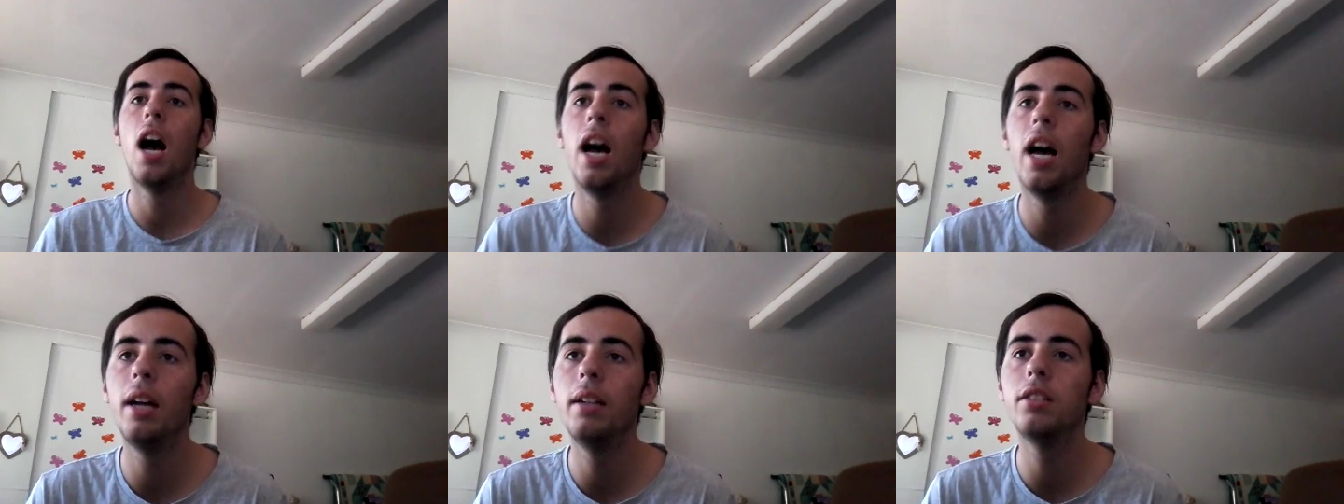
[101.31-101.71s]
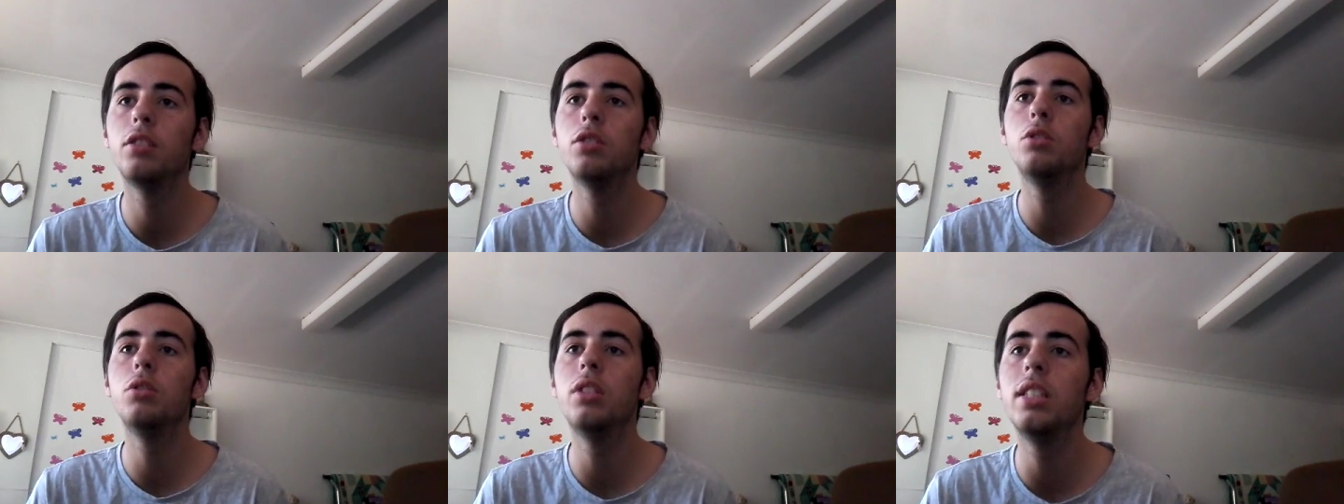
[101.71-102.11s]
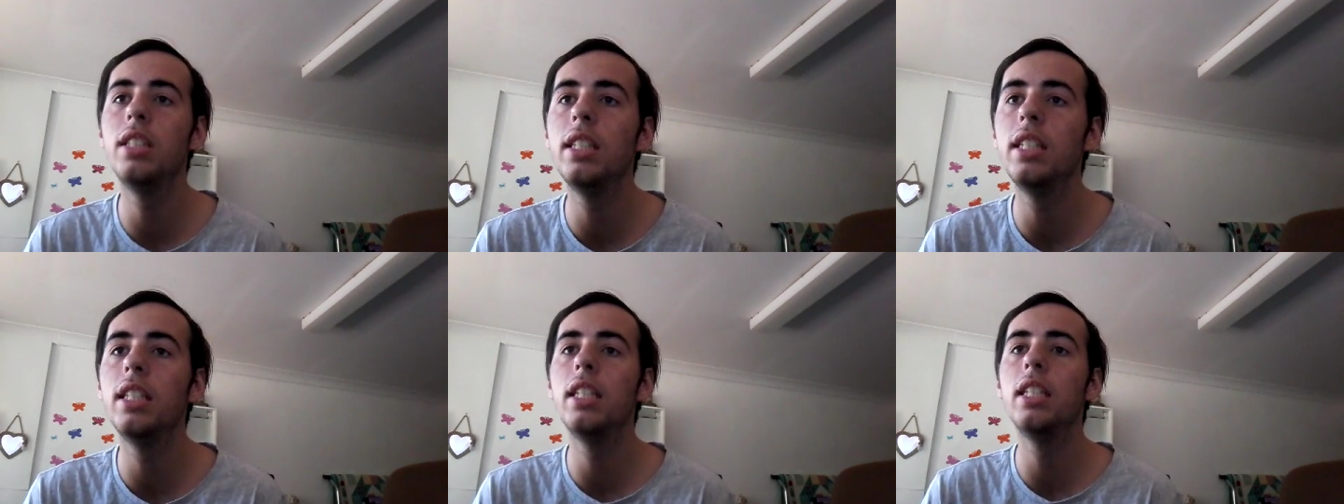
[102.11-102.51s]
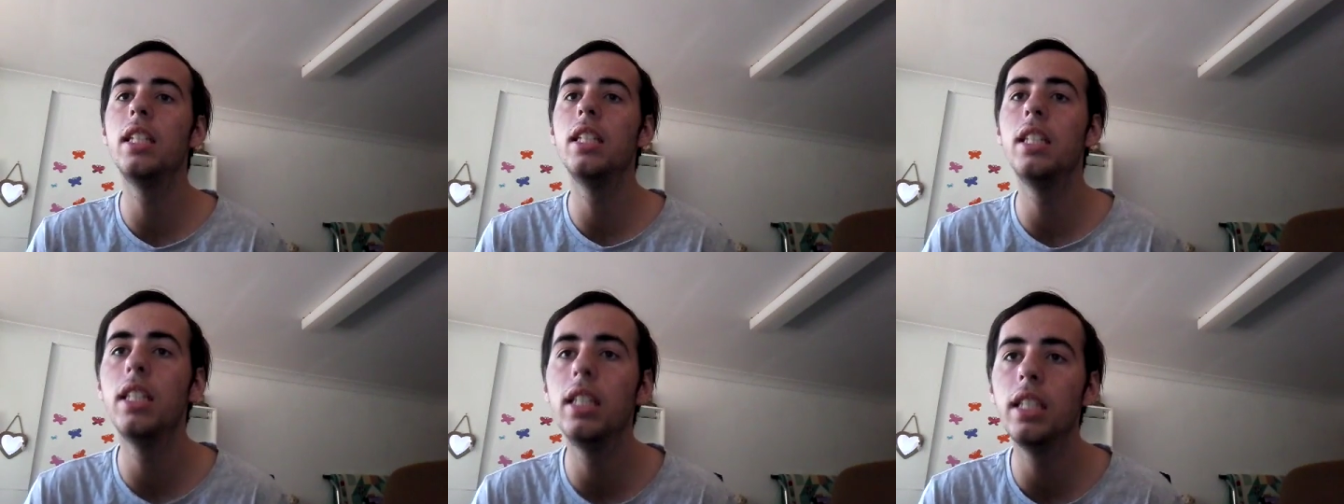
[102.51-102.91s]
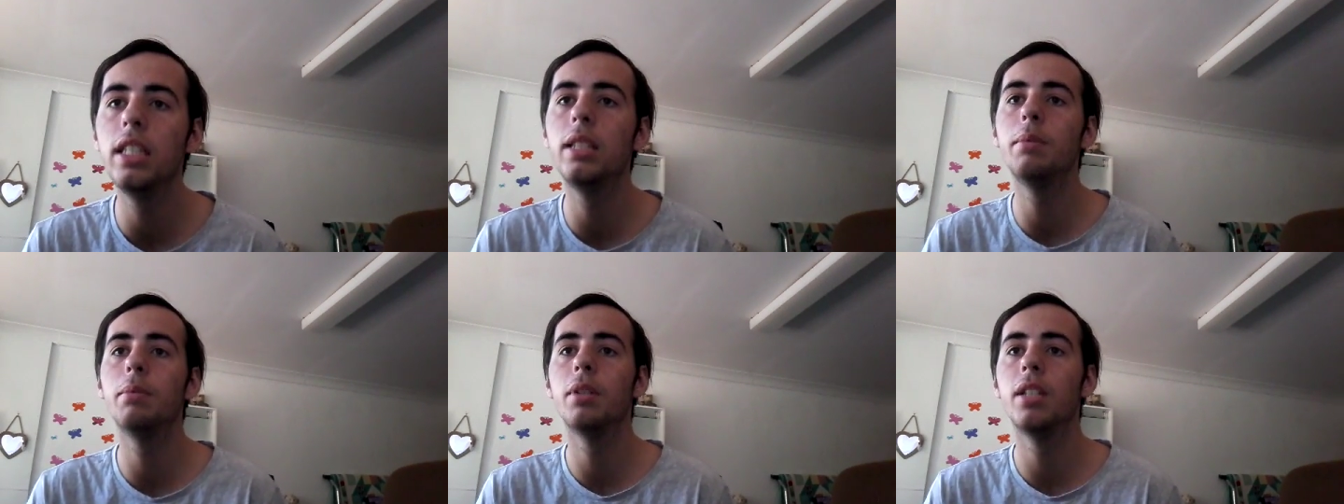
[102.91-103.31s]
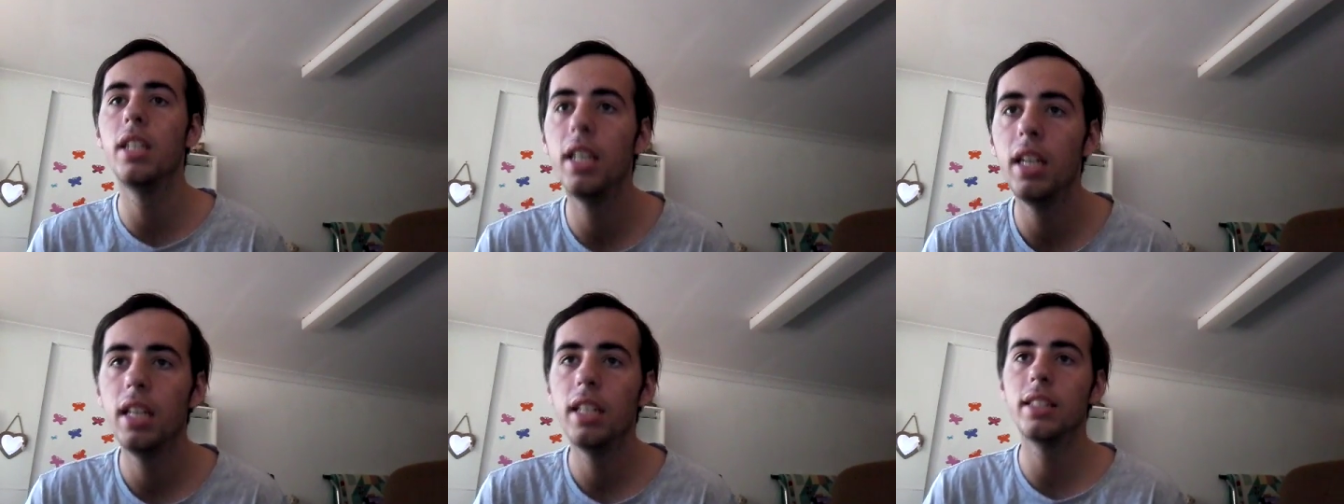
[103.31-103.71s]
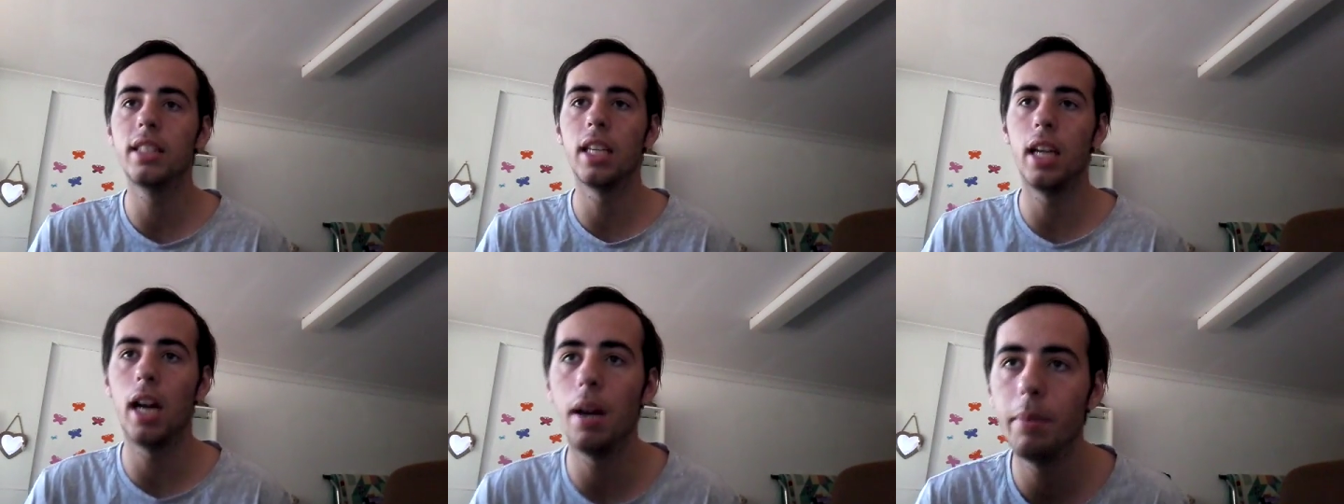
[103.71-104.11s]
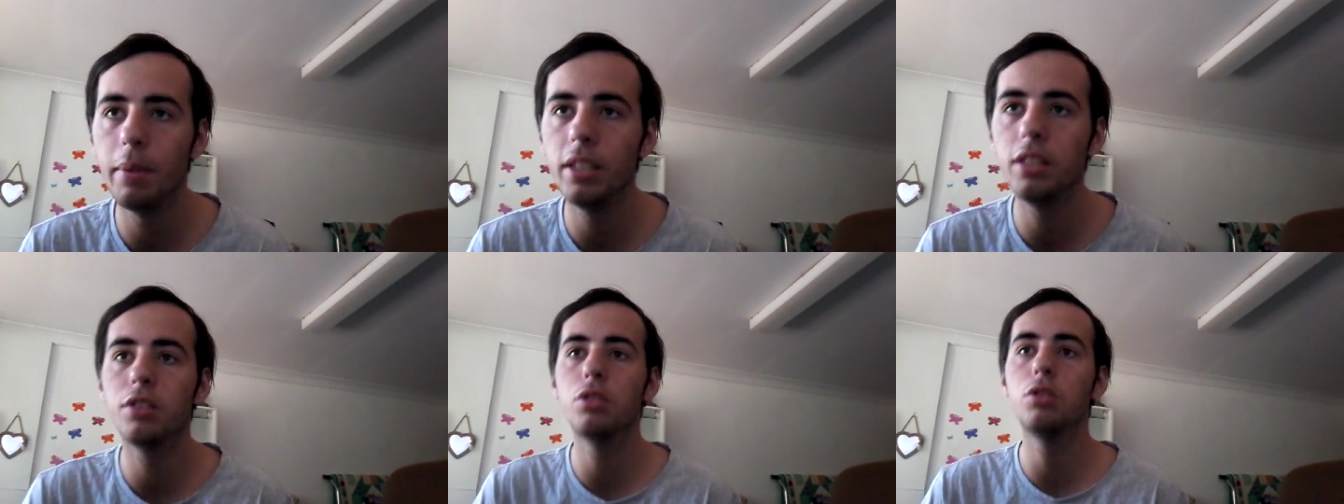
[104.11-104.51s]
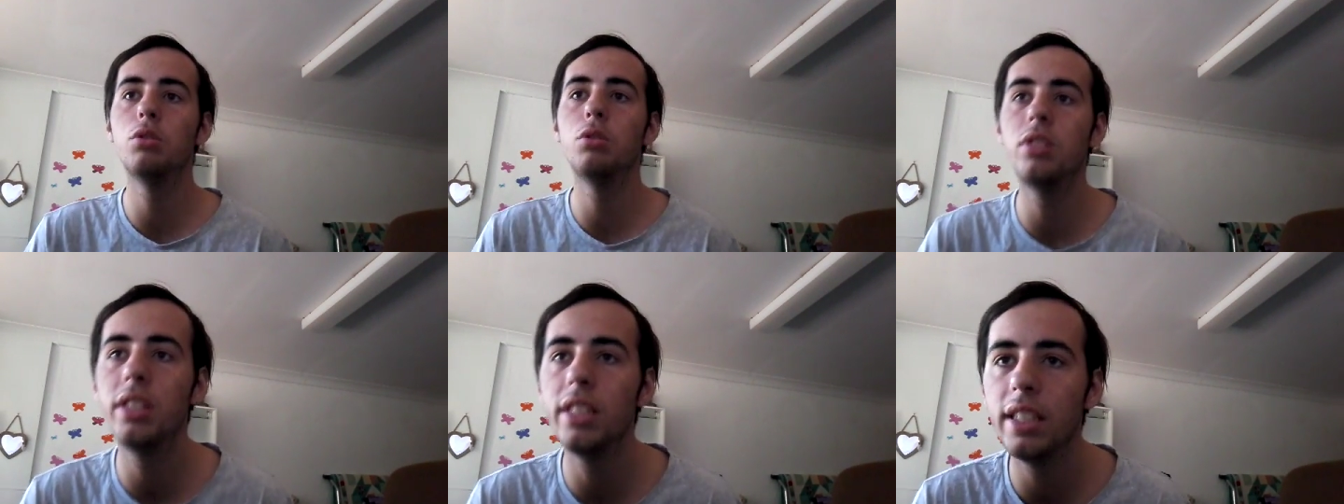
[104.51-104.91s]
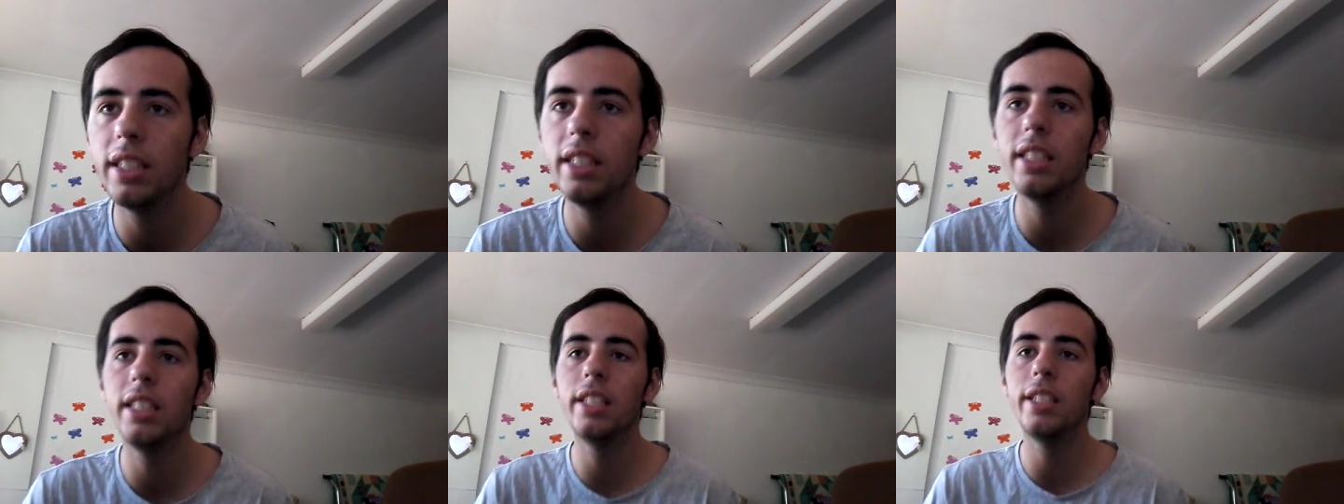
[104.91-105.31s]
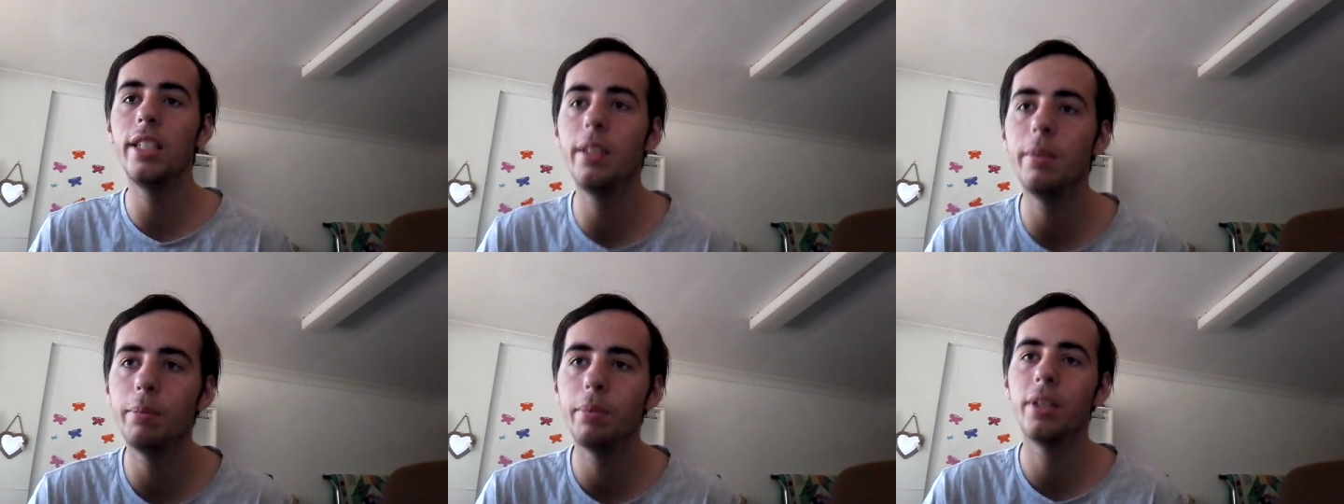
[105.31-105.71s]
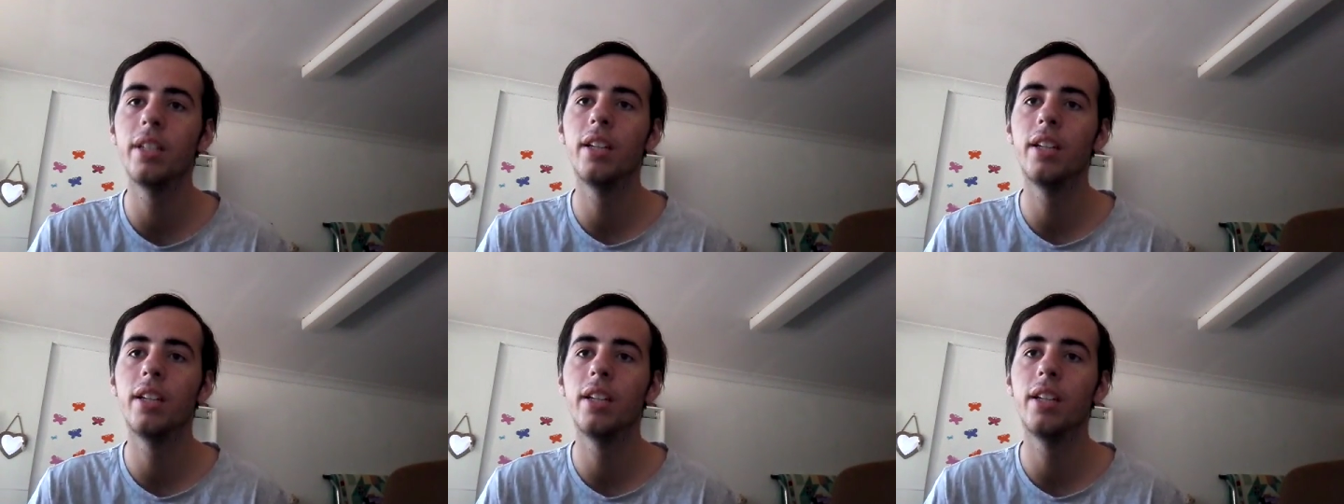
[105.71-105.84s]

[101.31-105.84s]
I'm too deep. Say I'm in too deep.